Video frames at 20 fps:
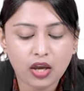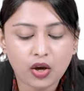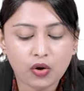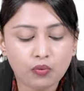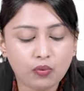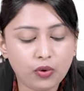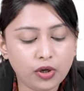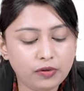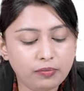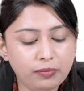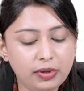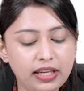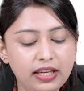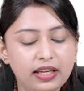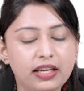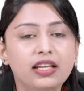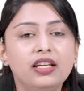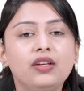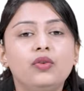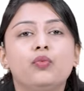would
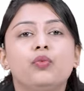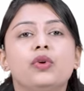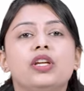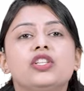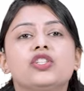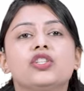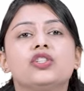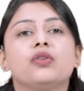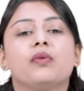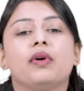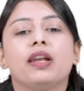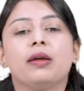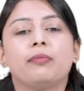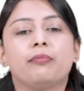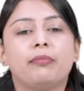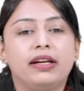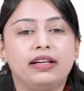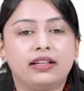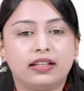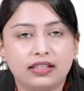be in which
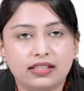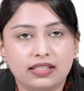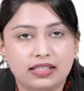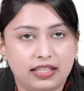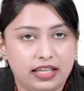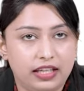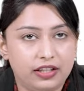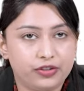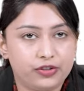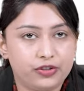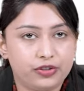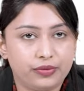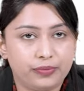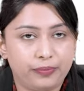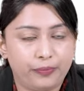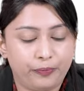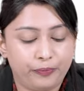developmental stage?